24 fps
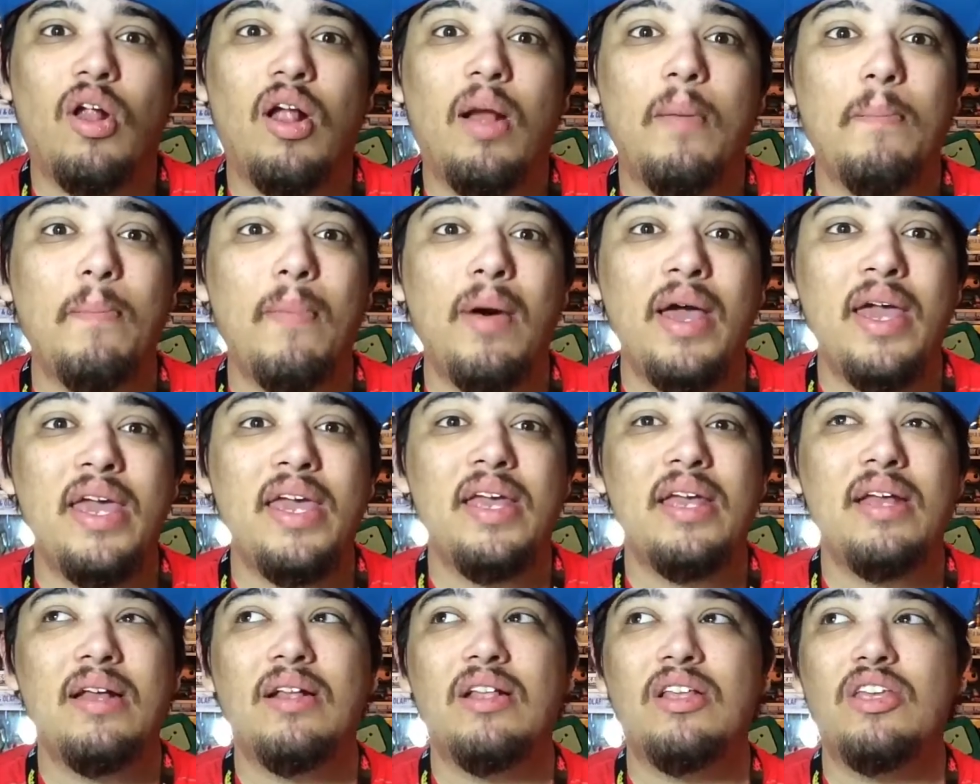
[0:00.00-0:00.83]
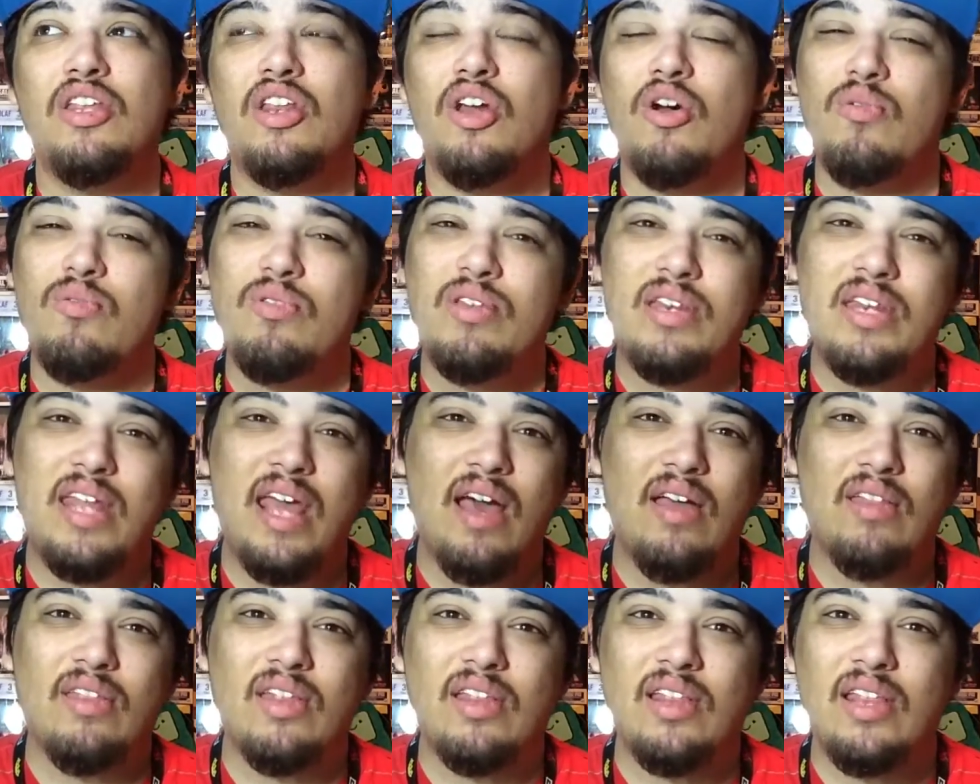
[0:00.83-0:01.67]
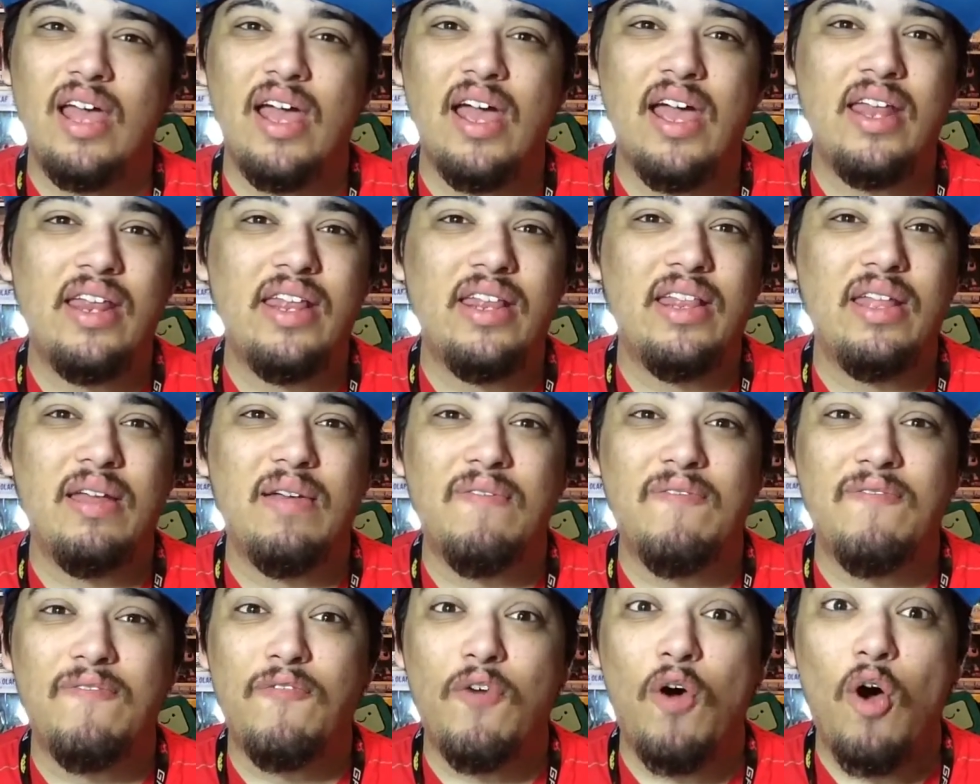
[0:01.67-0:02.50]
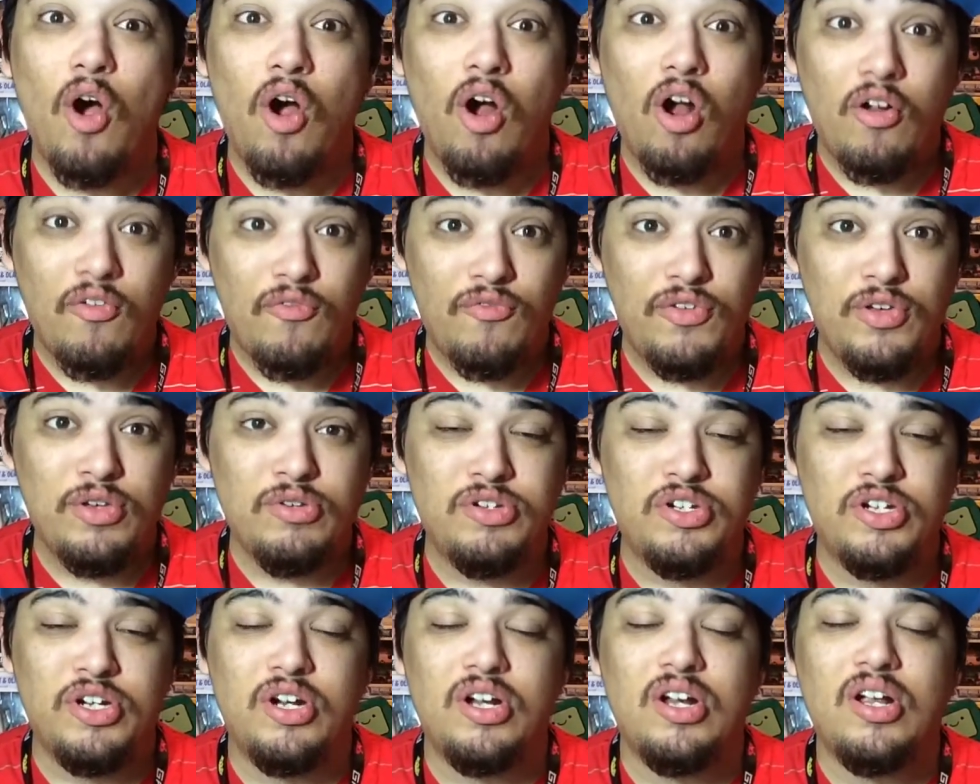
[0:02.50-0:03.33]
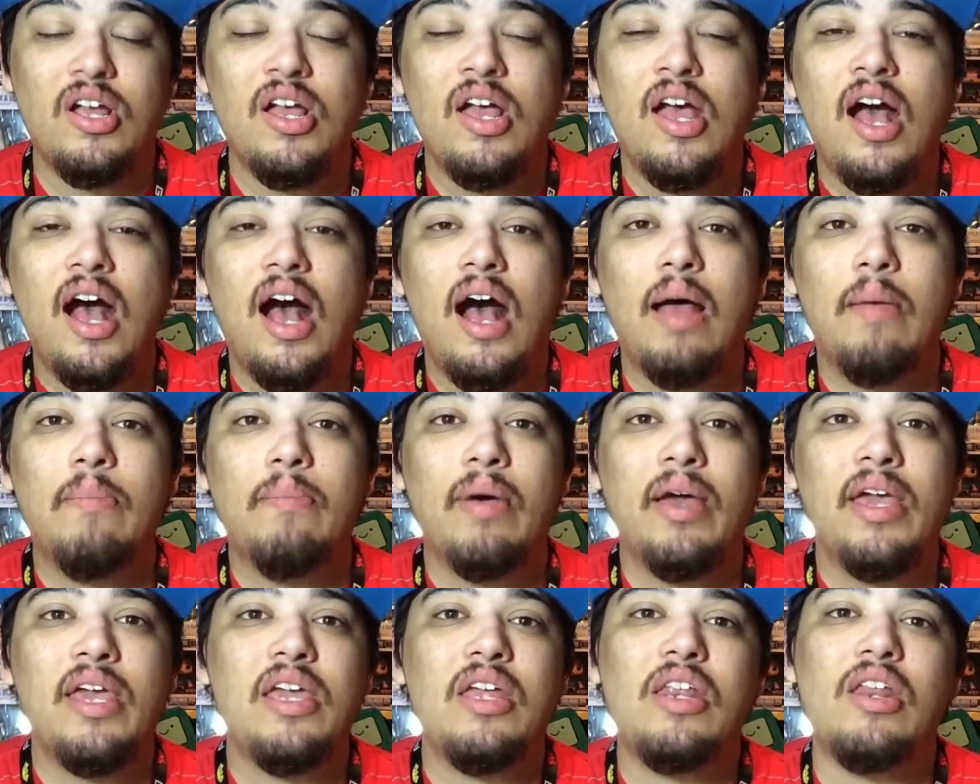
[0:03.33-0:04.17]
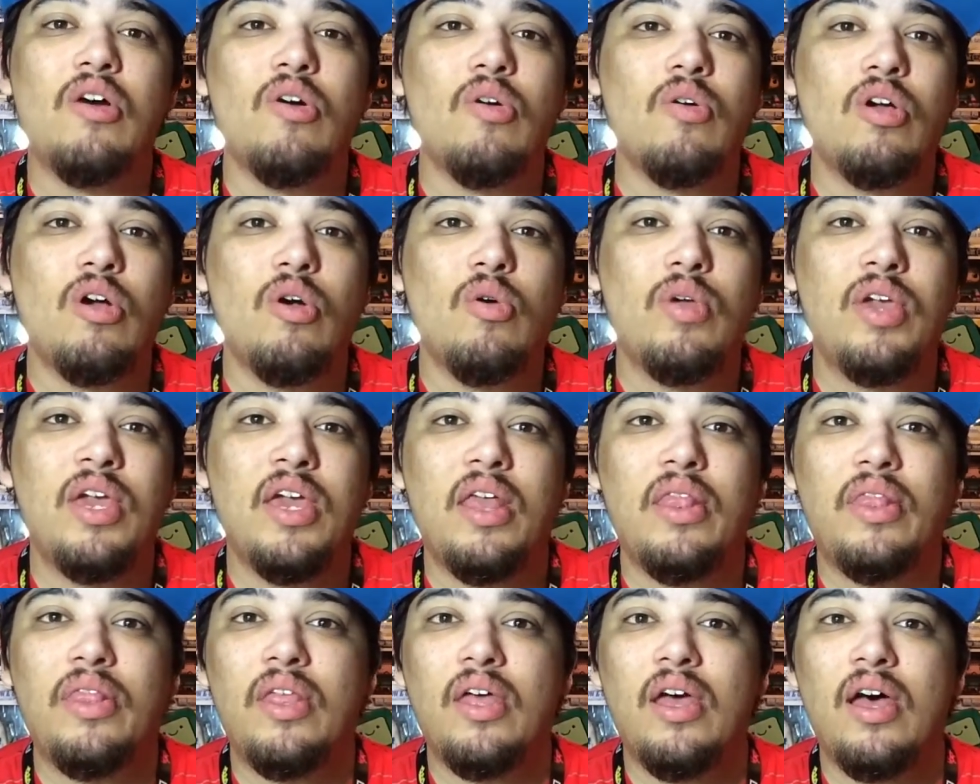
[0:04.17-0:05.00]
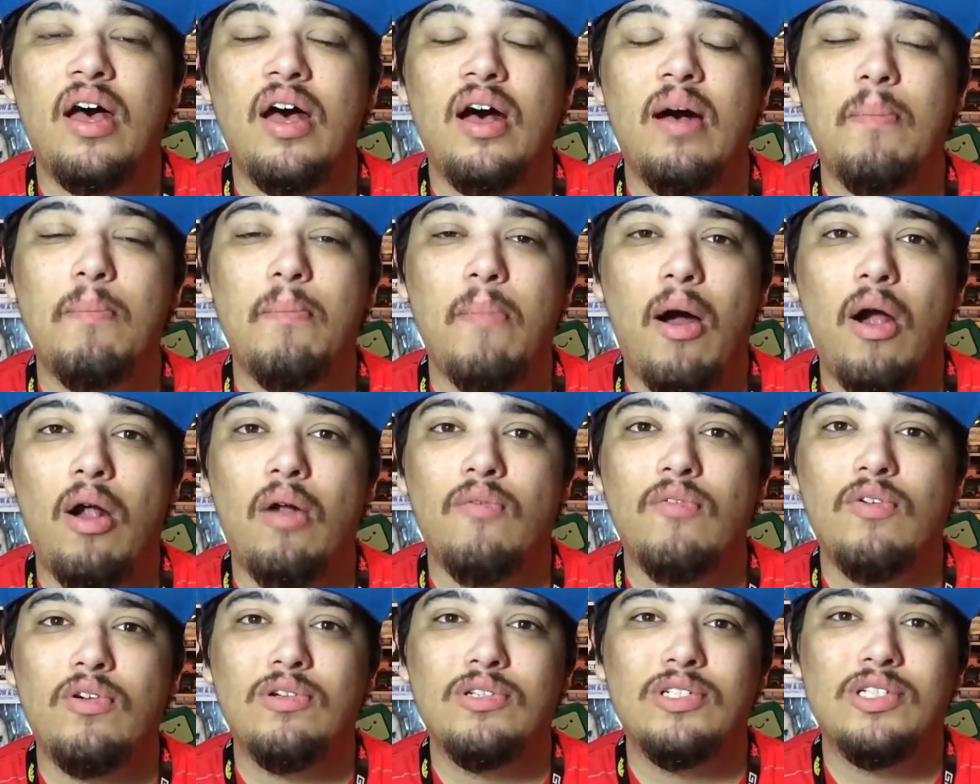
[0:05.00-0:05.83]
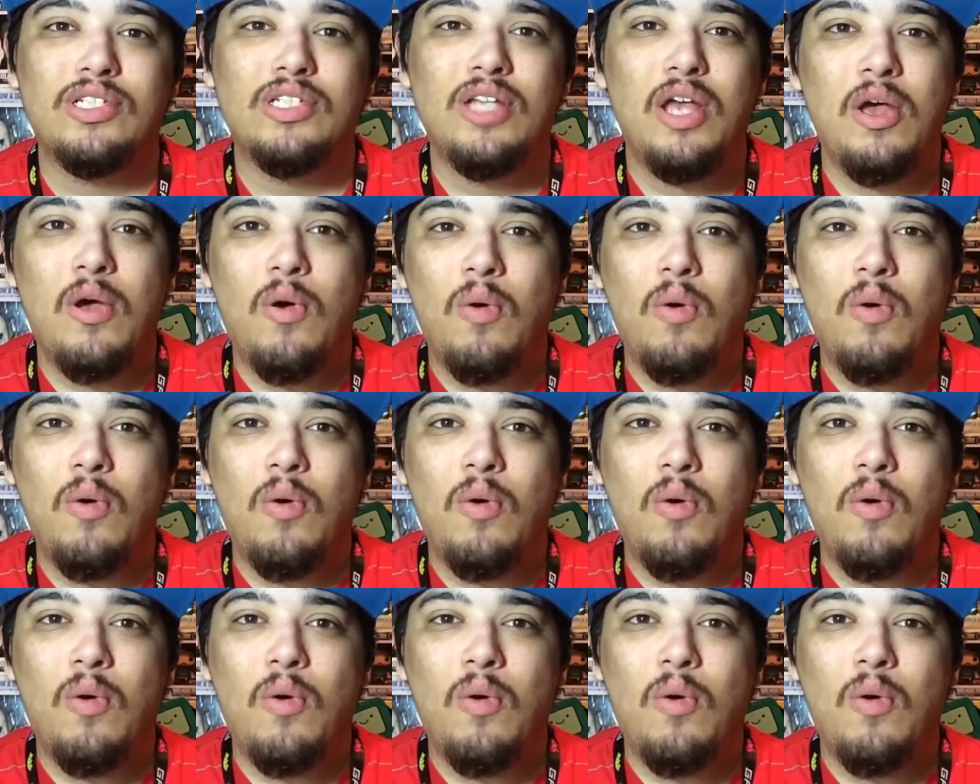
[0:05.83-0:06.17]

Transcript: I might you know, down the line in the far future, I might, you know, go get the uh, Marvel's